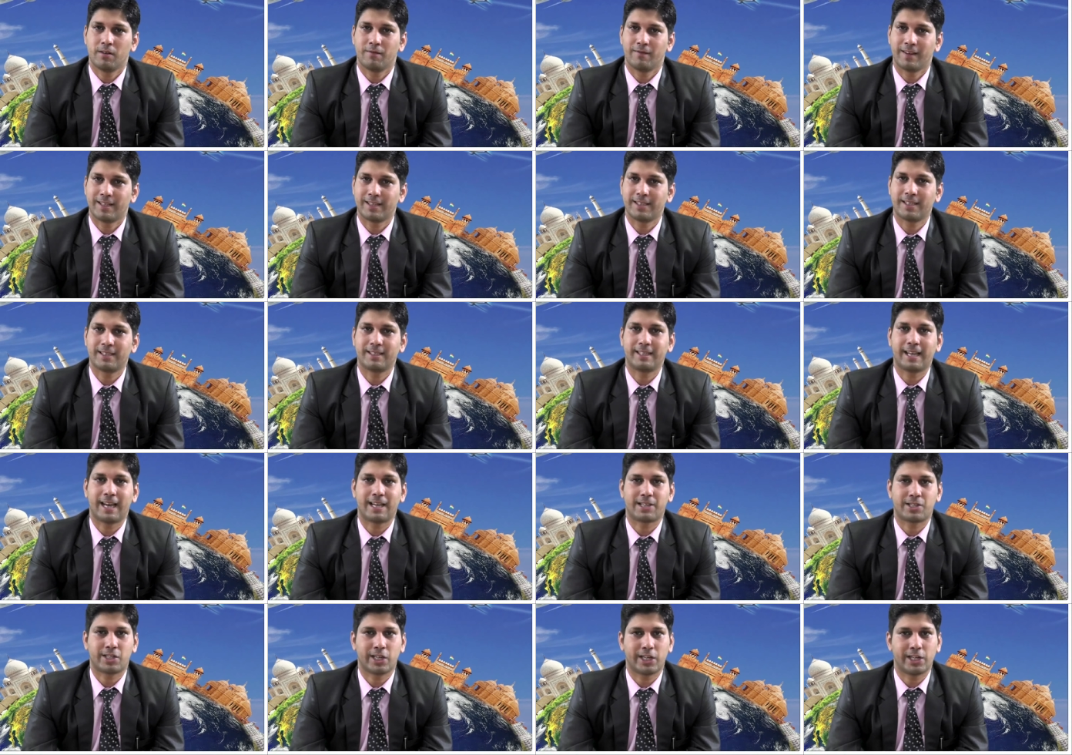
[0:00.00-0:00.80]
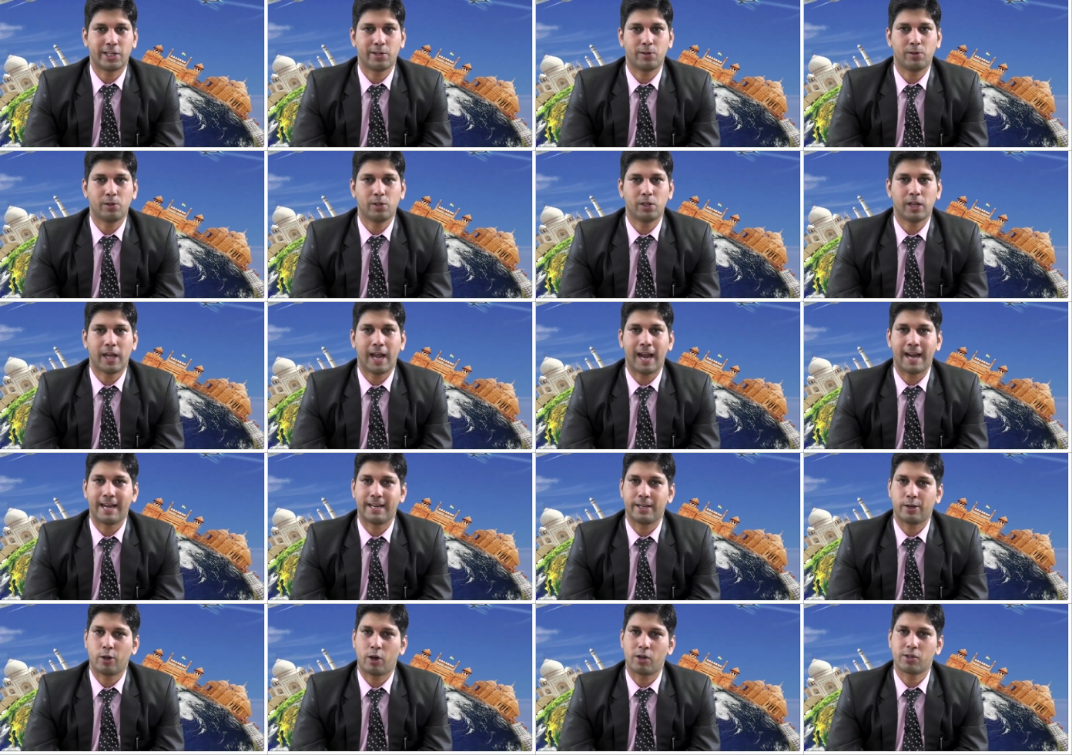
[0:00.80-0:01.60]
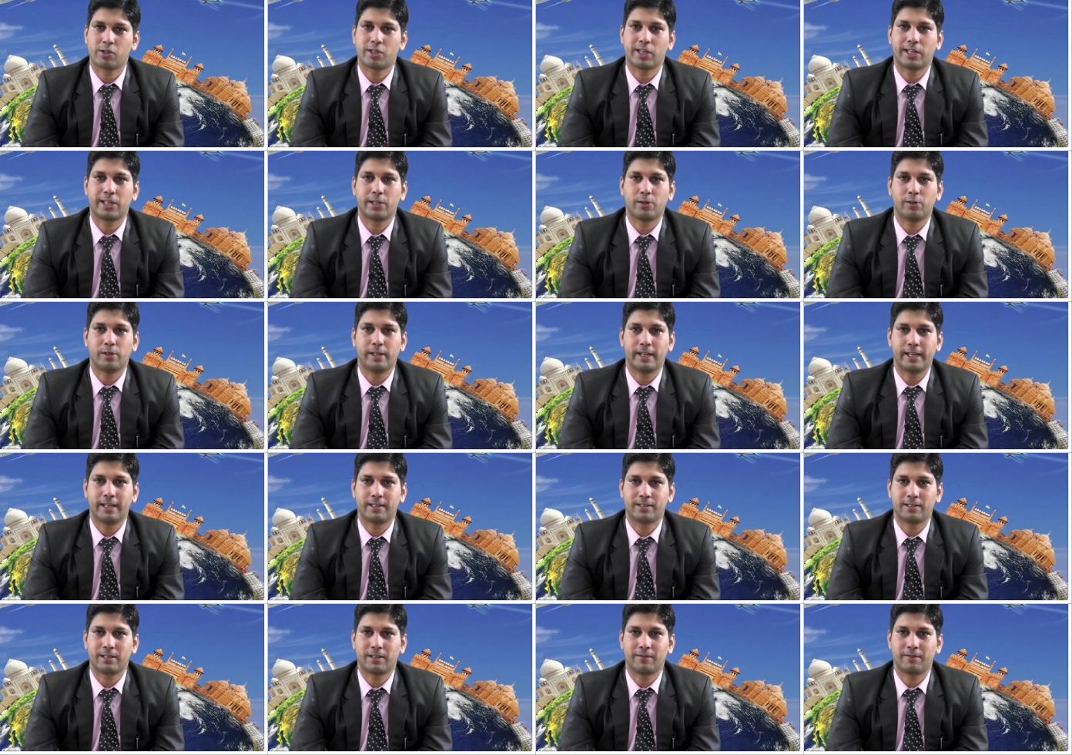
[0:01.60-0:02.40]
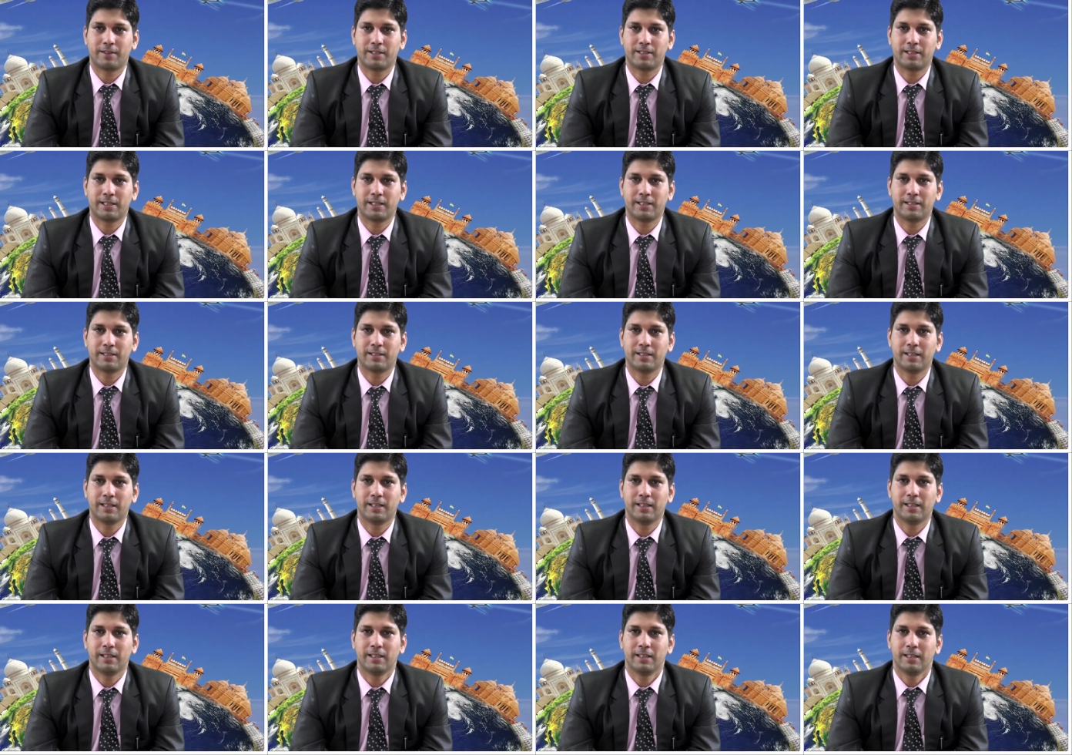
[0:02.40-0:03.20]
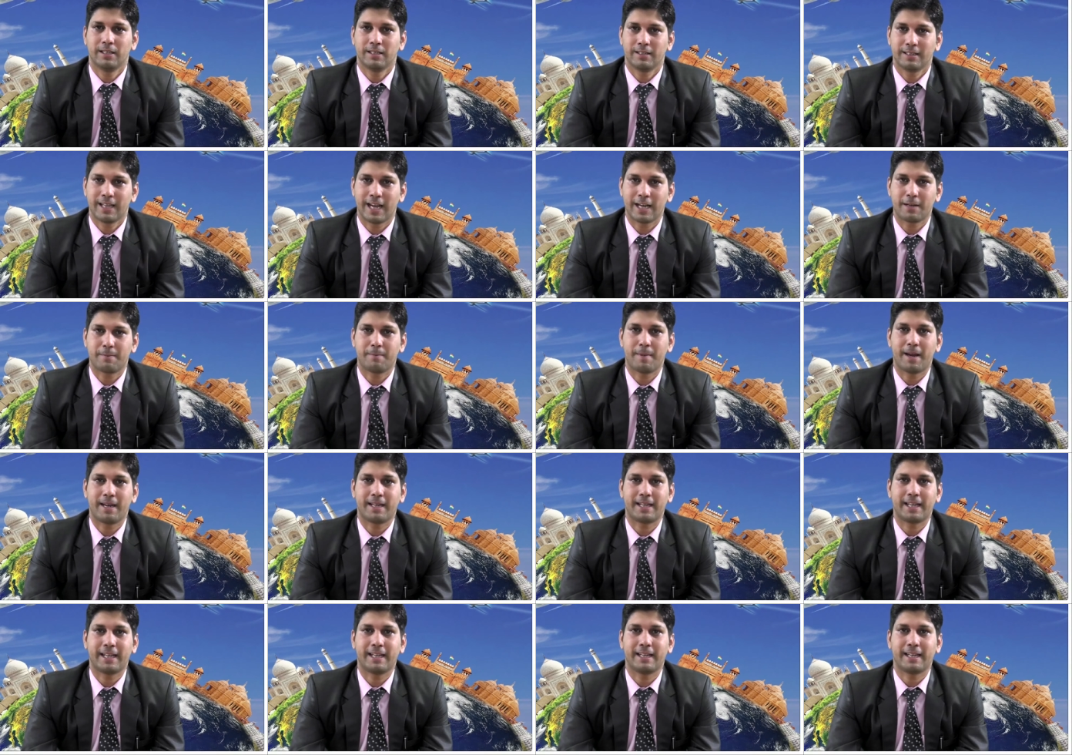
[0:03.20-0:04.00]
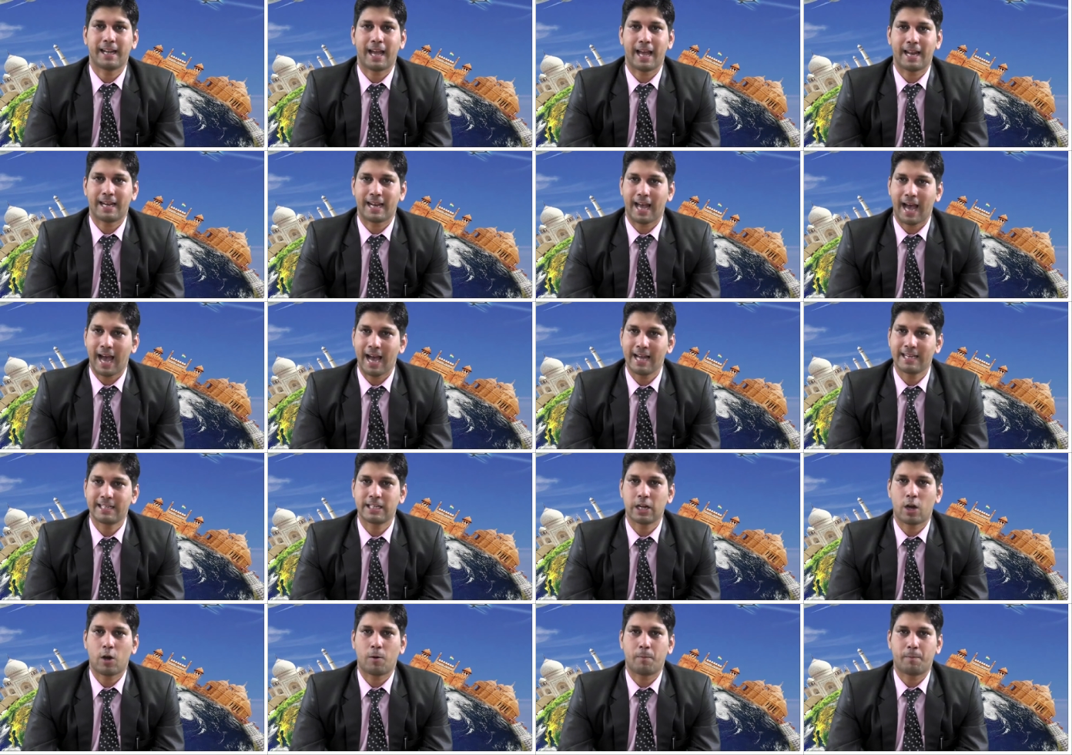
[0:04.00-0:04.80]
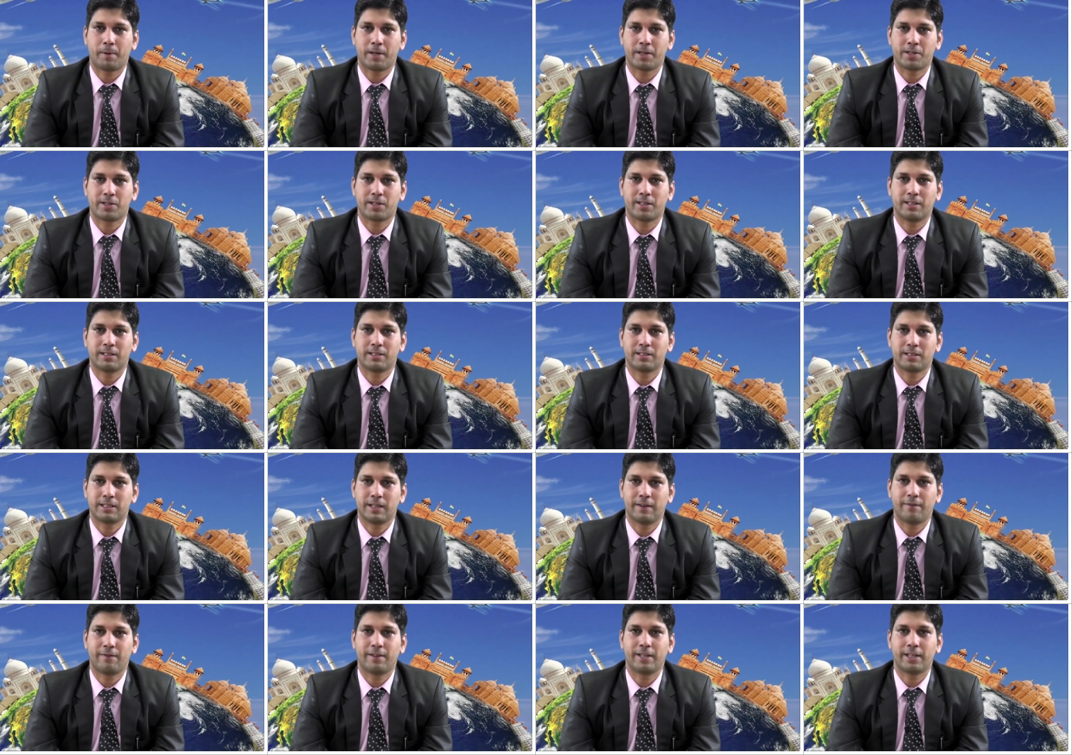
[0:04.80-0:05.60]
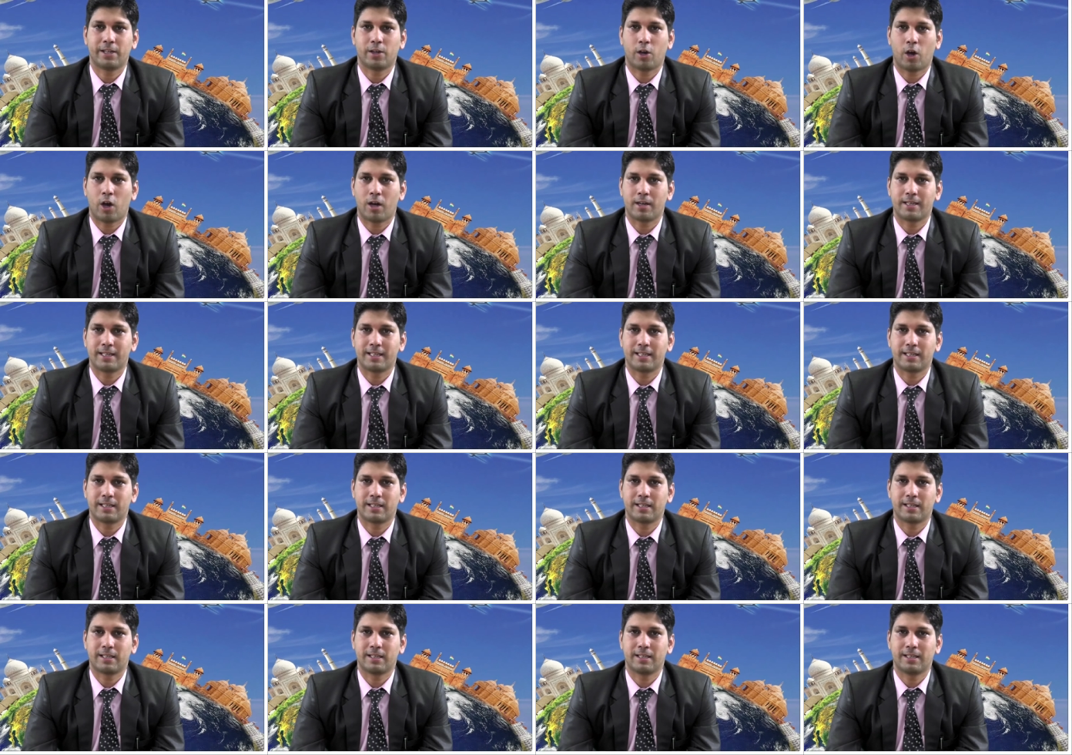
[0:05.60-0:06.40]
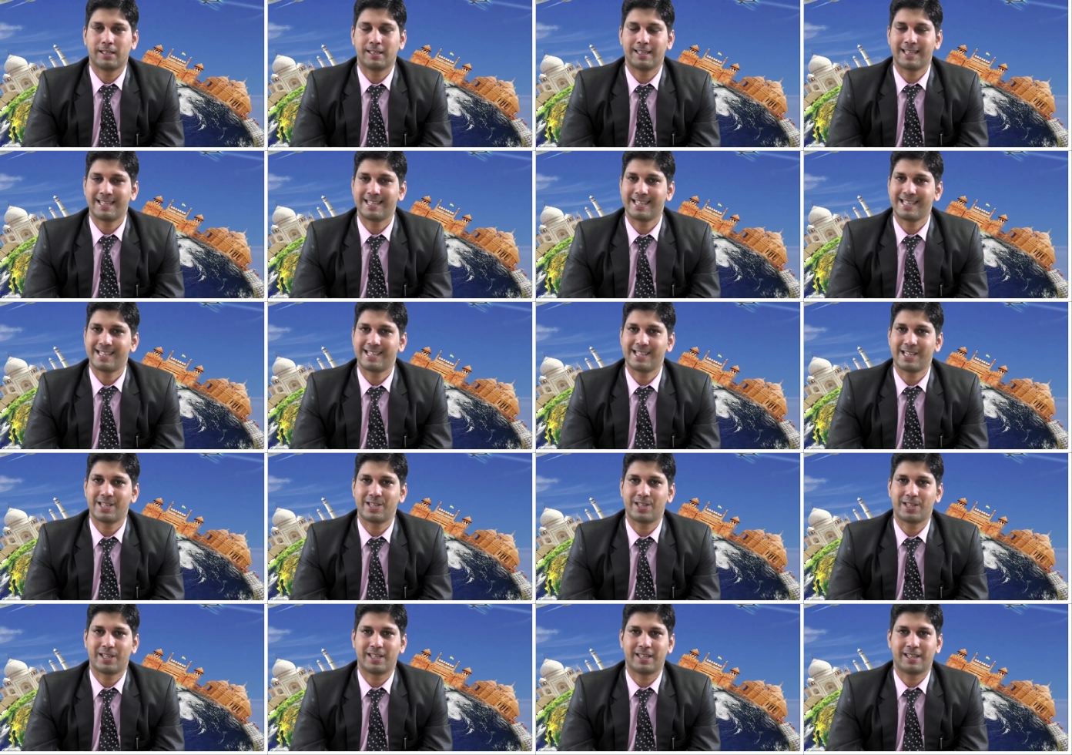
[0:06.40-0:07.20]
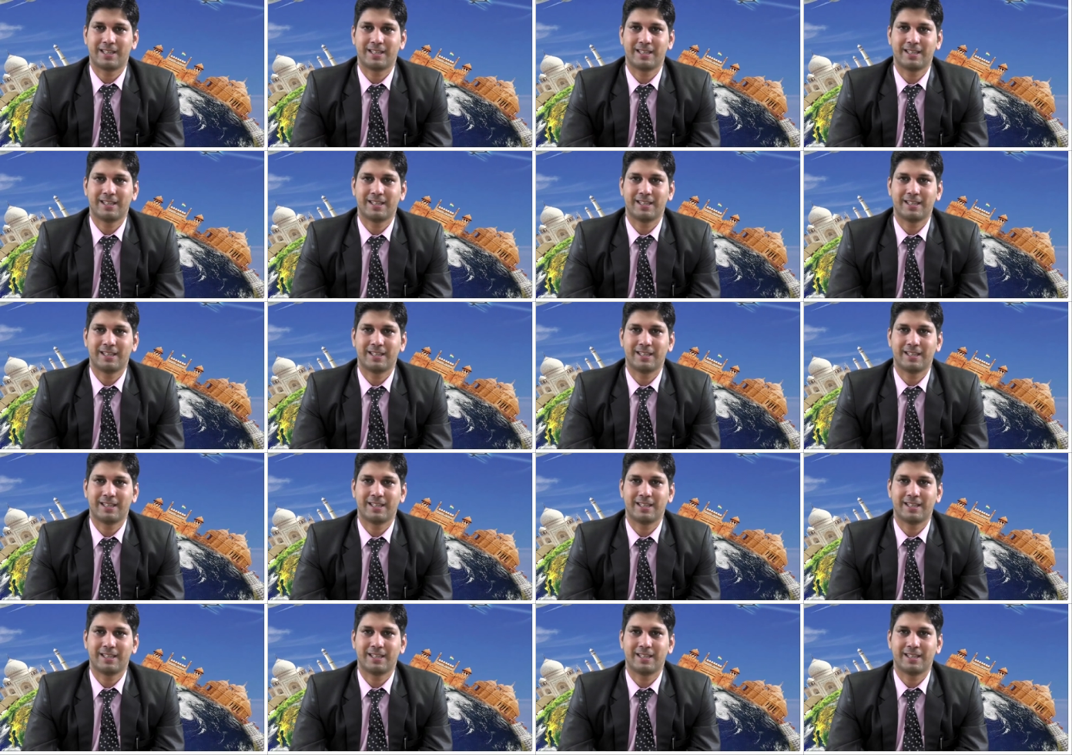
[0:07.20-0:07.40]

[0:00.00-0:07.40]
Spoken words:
whether they are scheduled and non-scheduled air services that maintain an IATA operational safety audit registration.